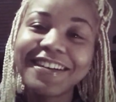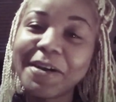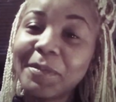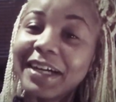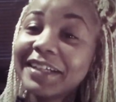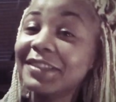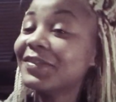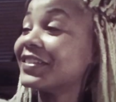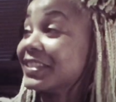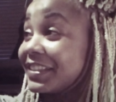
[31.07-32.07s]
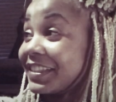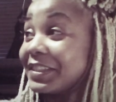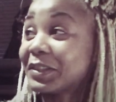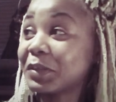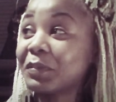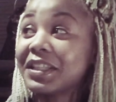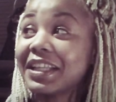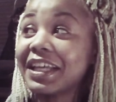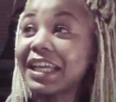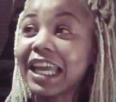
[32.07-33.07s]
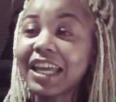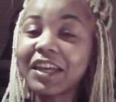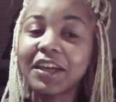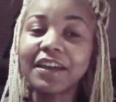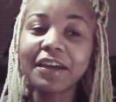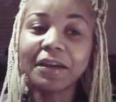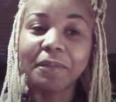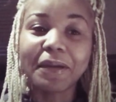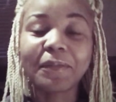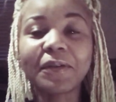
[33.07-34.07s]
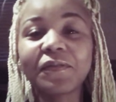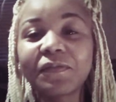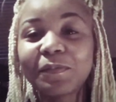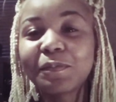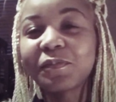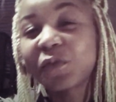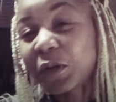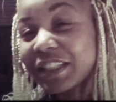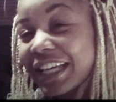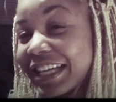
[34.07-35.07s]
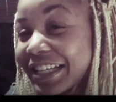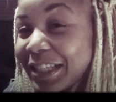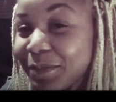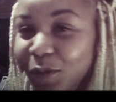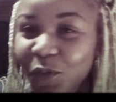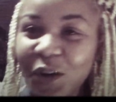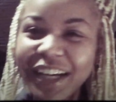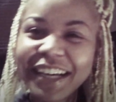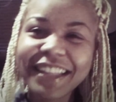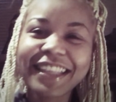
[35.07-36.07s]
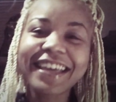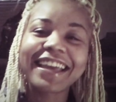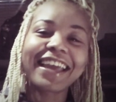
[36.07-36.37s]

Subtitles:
I'm high as fuck. It took me like maybe 4 takes before I got that.